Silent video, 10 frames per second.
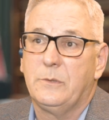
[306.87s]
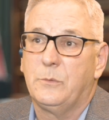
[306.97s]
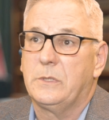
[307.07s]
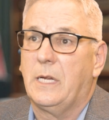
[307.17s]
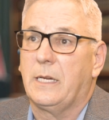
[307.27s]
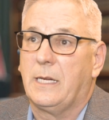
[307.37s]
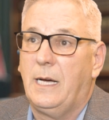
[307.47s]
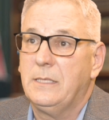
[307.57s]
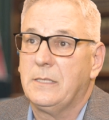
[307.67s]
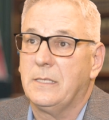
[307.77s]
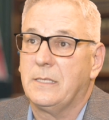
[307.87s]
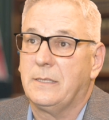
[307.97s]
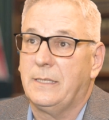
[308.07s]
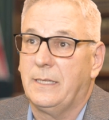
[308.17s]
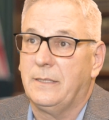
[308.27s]
it was going to cost us
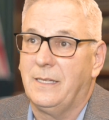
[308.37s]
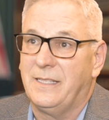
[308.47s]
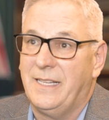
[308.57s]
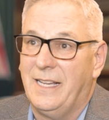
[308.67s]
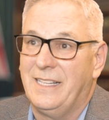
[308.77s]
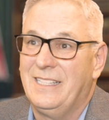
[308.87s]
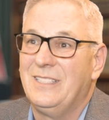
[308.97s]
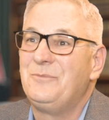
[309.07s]
at the end of the day.